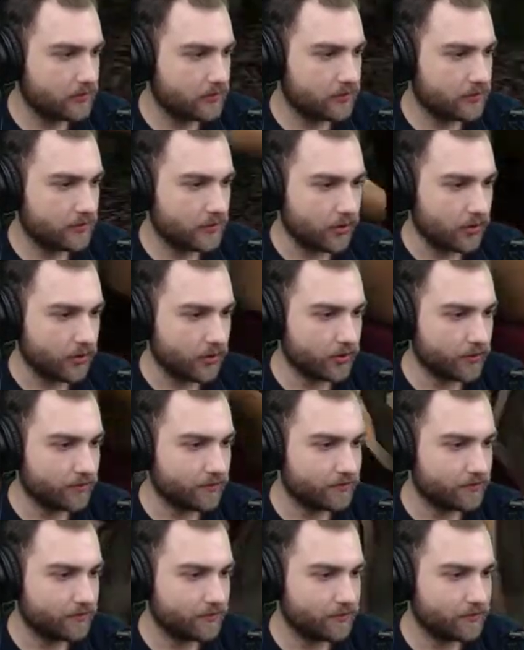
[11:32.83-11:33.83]
Uh-oh.
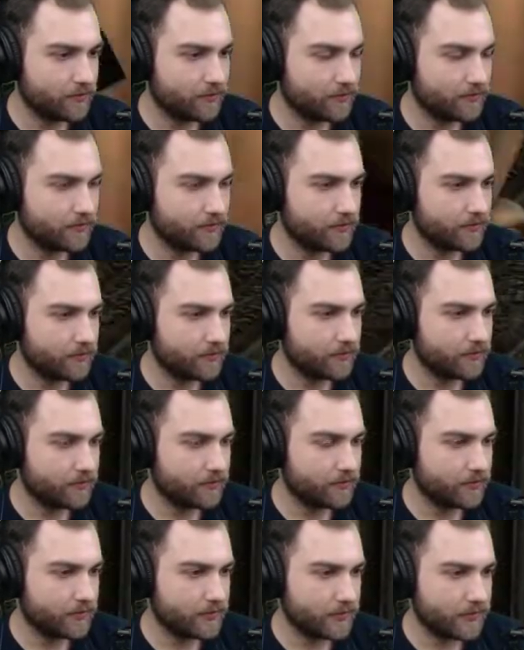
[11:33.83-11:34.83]

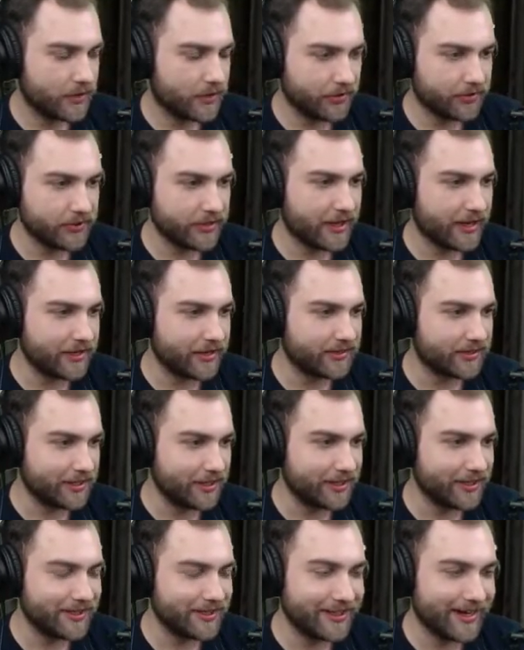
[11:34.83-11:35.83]
I'll do that
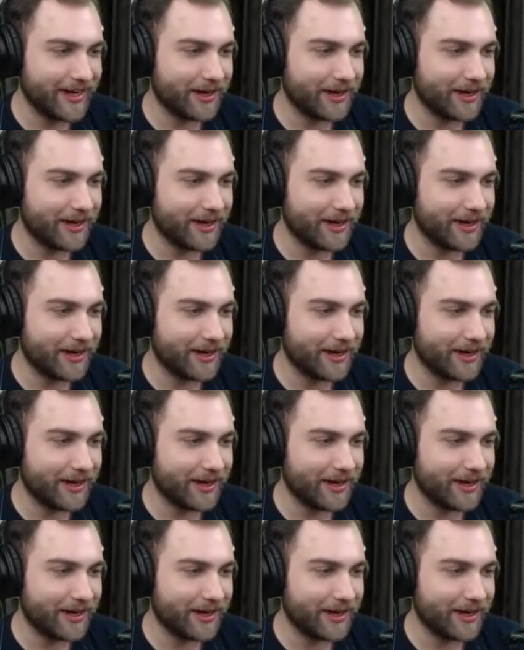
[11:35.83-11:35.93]
instead. That